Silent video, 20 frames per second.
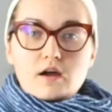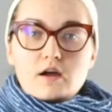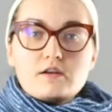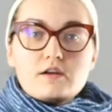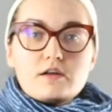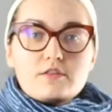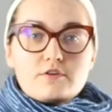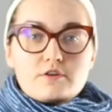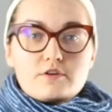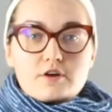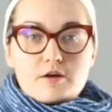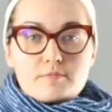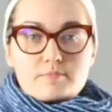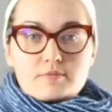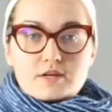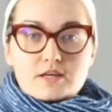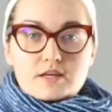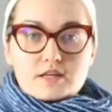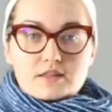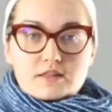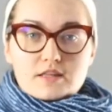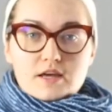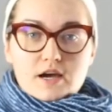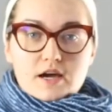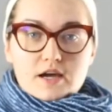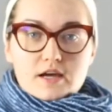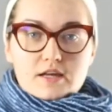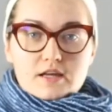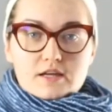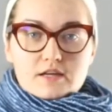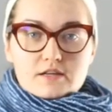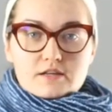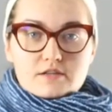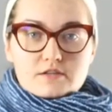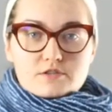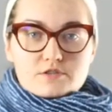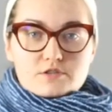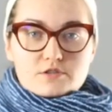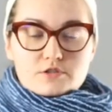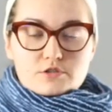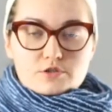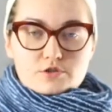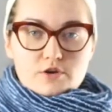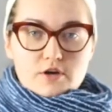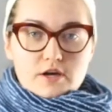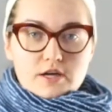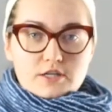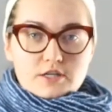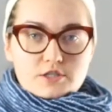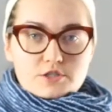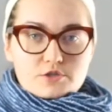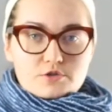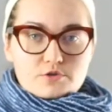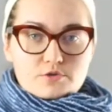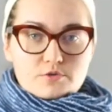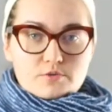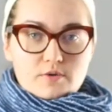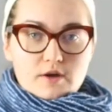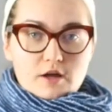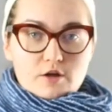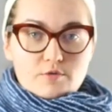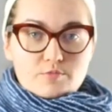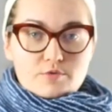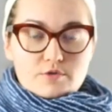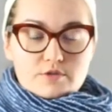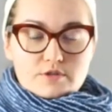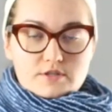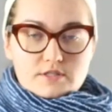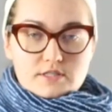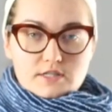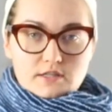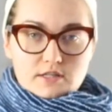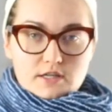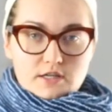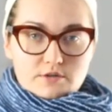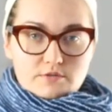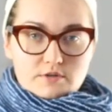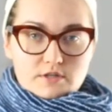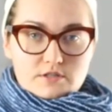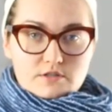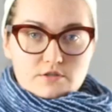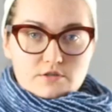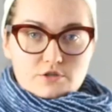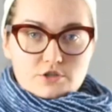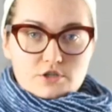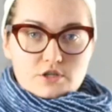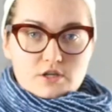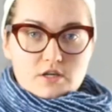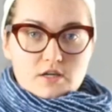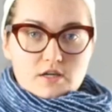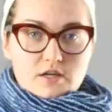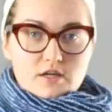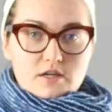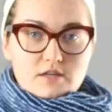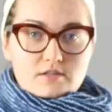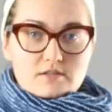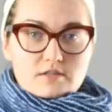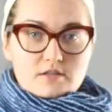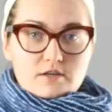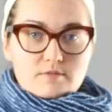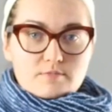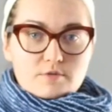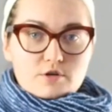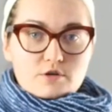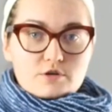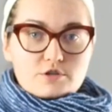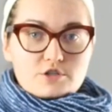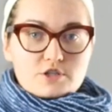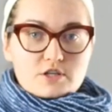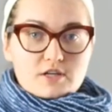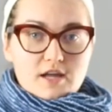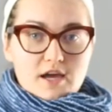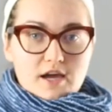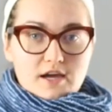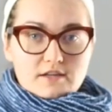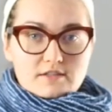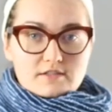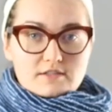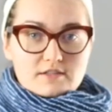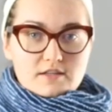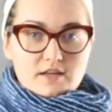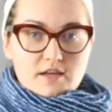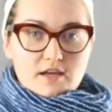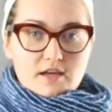Another company that is trying to help with celiac research is Immunogen X,